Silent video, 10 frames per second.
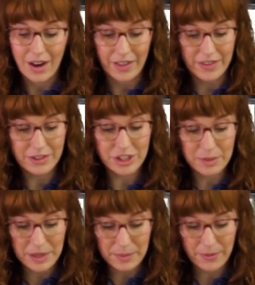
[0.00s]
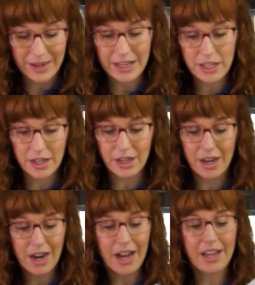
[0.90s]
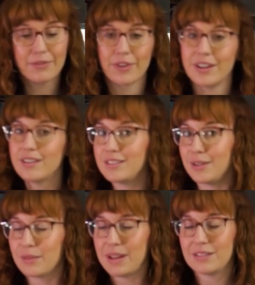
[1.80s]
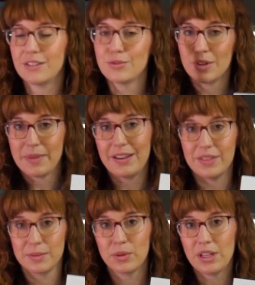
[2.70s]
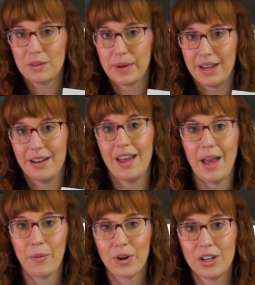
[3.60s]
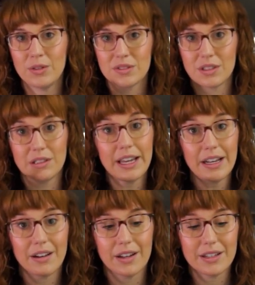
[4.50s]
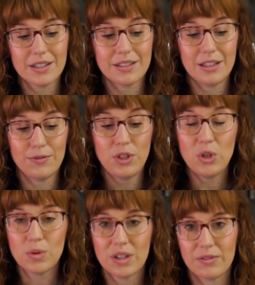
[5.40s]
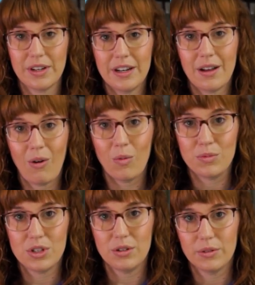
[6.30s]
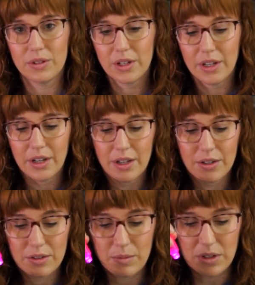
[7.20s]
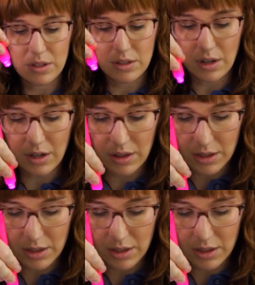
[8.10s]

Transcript: on this sheet of paper right here, I have written a secret message with my invisible ink pen, and we're going to use the light on it to see if you can read it at home too. So I'm going to start at the